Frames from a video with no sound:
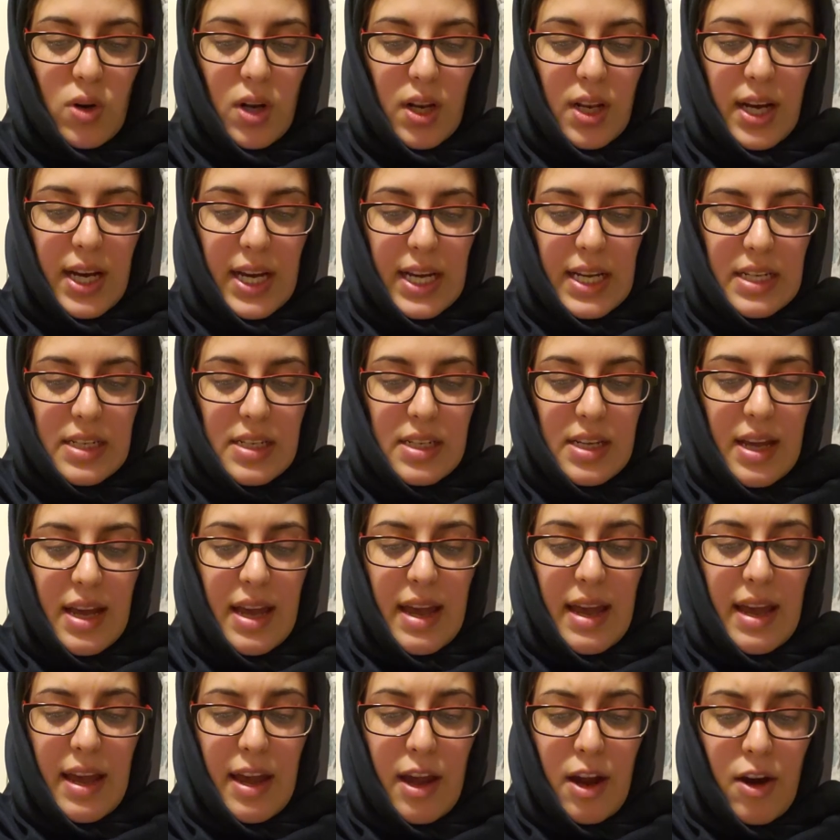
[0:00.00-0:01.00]
light,
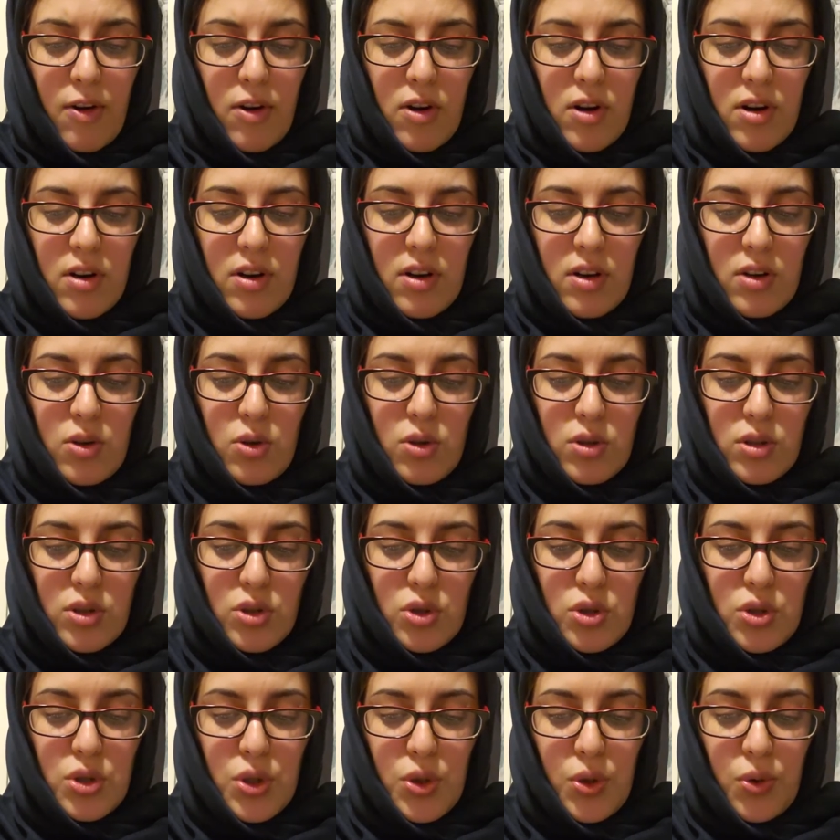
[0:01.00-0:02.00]
error nor
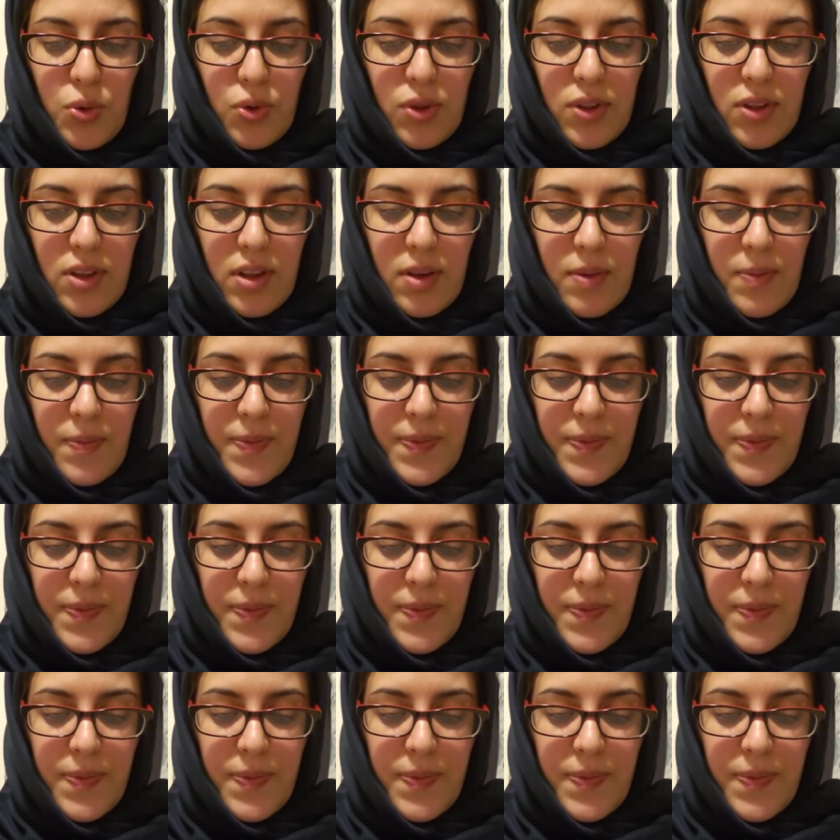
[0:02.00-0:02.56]
truth.